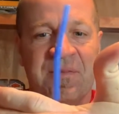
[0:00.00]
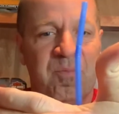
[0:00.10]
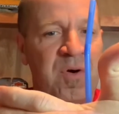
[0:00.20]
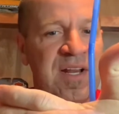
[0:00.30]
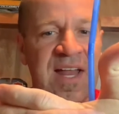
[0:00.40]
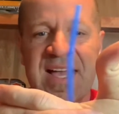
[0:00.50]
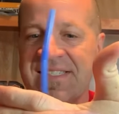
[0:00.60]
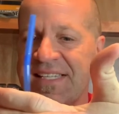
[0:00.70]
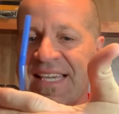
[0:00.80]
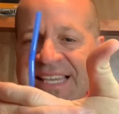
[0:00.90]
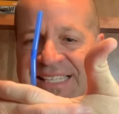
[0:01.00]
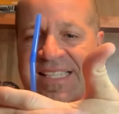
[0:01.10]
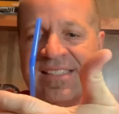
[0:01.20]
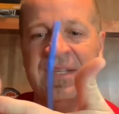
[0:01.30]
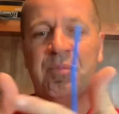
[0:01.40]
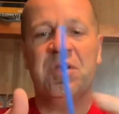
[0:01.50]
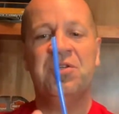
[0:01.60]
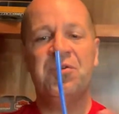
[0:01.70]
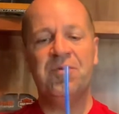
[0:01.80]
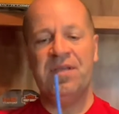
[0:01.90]
Pretty nice, easy, simple to
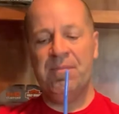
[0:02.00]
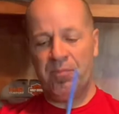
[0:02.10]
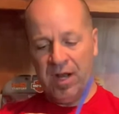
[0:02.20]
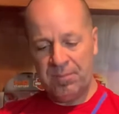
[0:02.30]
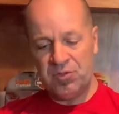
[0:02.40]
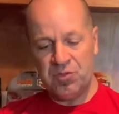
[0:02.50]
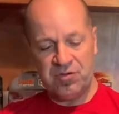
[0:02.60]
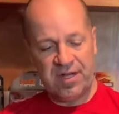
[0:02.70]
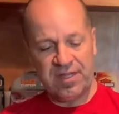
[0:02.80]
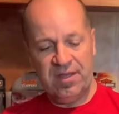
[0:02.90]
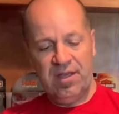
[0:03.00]
do, impromptu trick